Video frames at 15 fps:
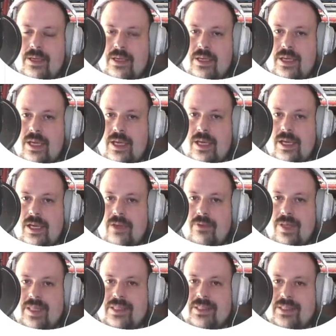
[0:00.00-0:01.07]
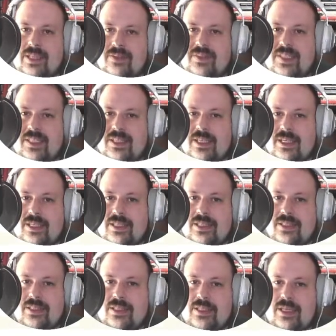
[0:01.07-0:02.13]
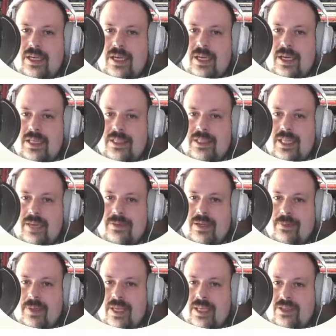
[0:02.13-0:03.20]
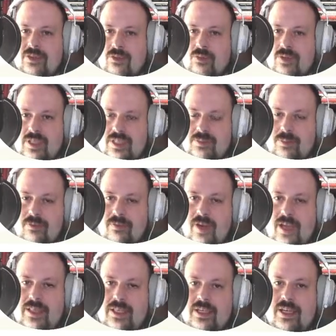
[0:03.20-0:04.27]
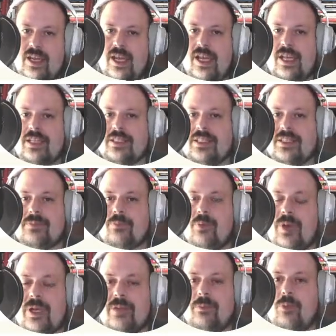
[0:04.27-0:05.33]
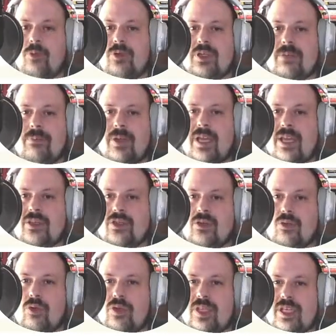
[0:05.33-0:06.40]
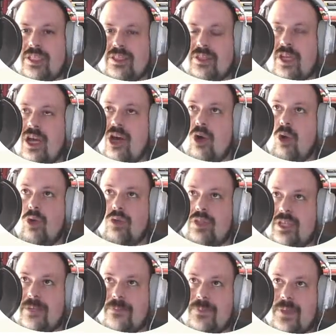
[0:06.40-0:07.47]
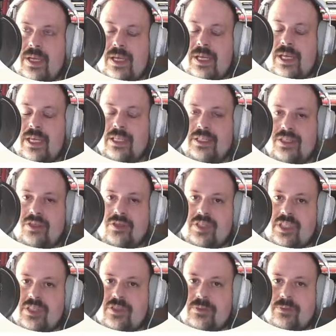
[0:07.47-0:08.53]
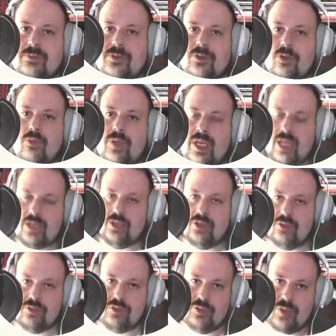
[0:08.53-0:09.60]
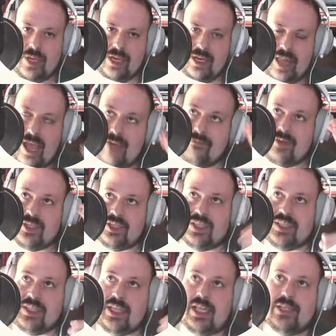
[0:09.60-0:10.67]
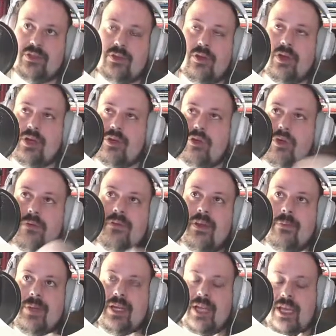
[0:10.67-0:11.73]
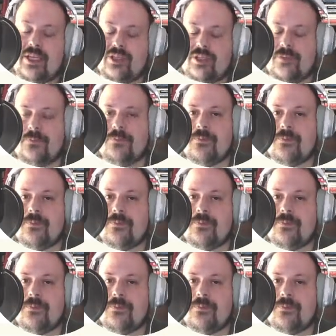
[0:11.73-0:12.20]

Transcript: And what this service does uh, is named Application Context Provider, is a Spring Boot application context uh, holder. It's used so we can you you can leverage this class on our Groovy application